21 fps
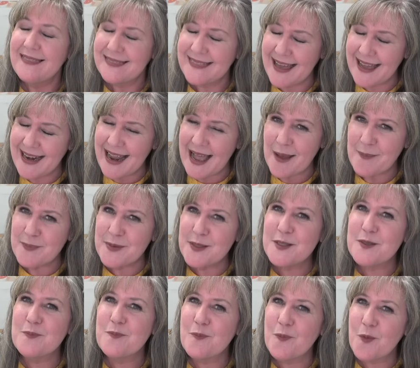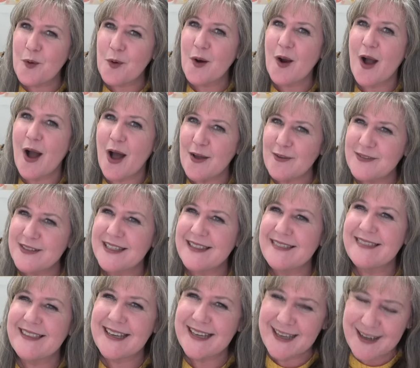That happens more
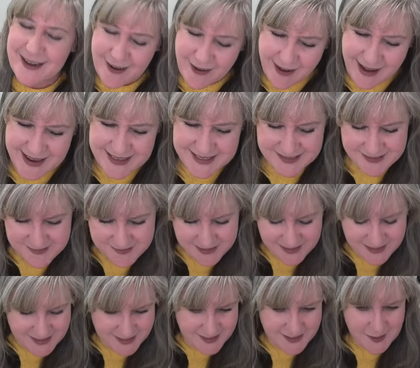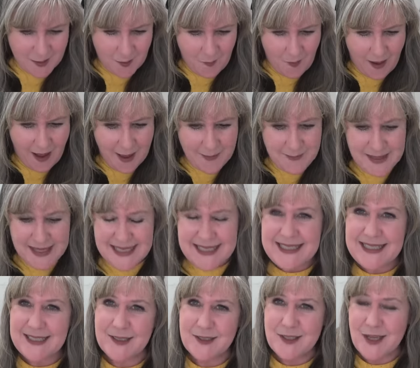often than not. So I'm going to
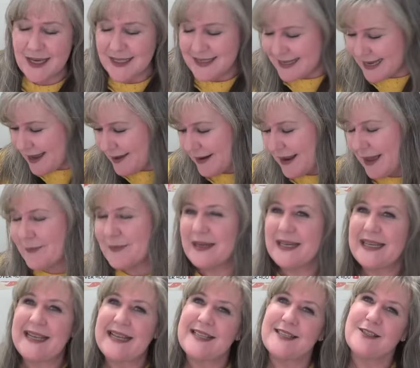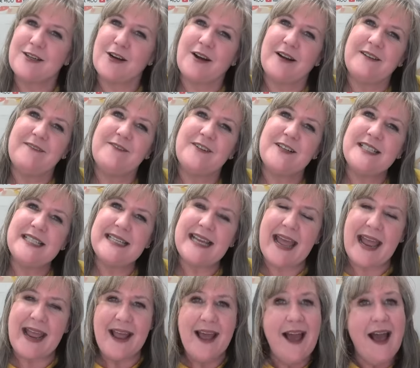tilt on down. I'm going to get started for
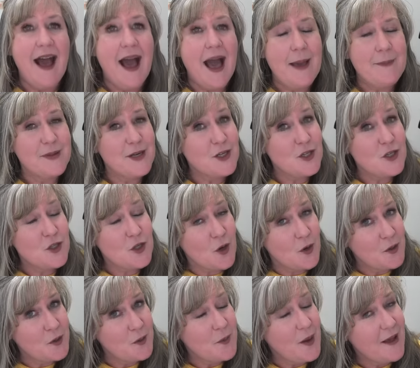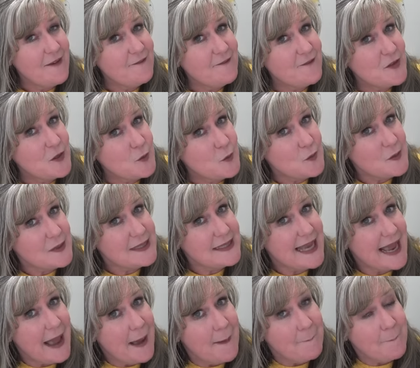today. I'm going to show you a few
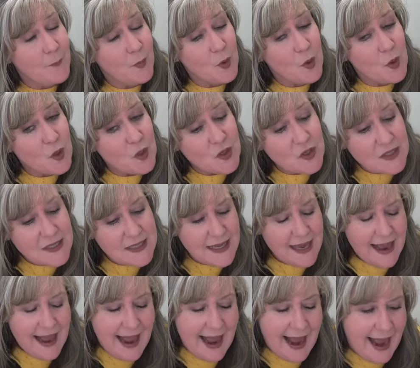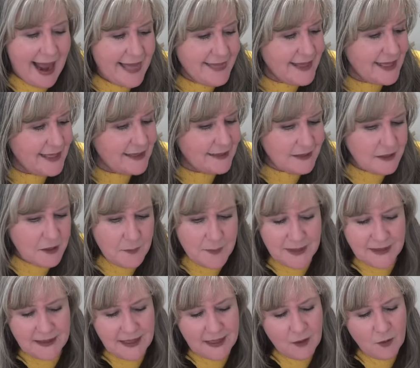samples. And then a little
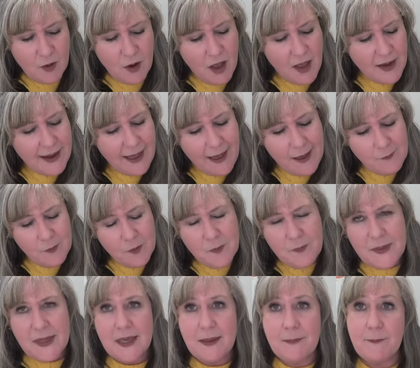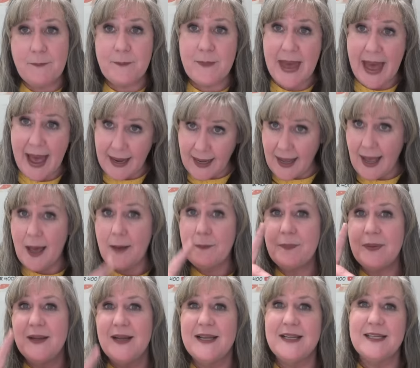bit later on, I will be back
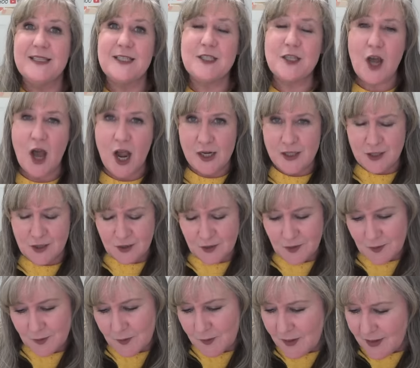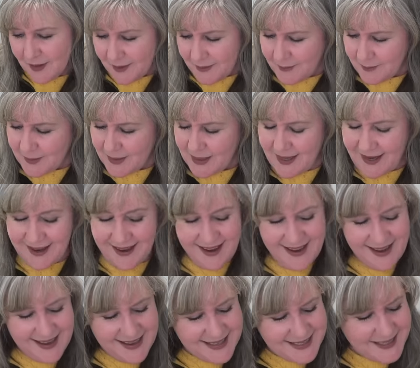up to talk to you
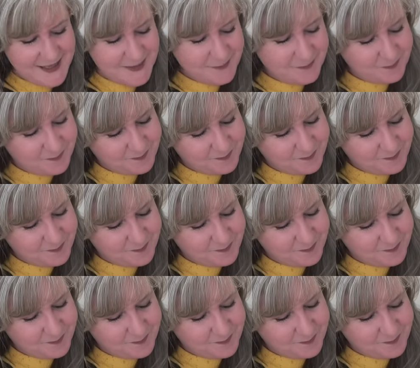because